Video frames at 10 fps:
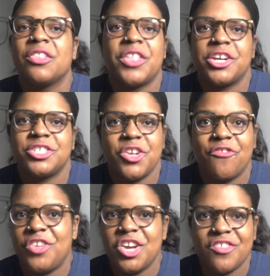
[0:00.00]
There's no
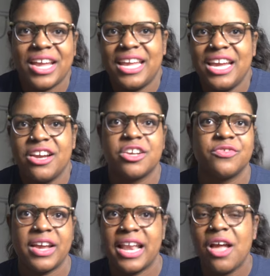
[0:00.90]
fear right here because
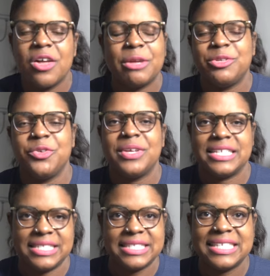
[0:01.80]
right now all I'm doing
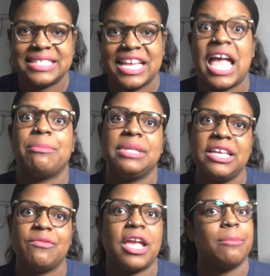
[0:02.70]
is existing. I'm
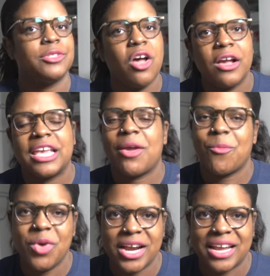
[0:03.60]
living, I'm talking,
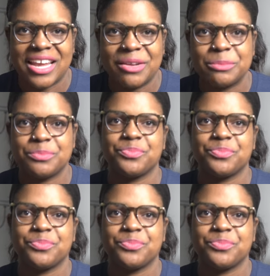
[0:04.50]
I'm working.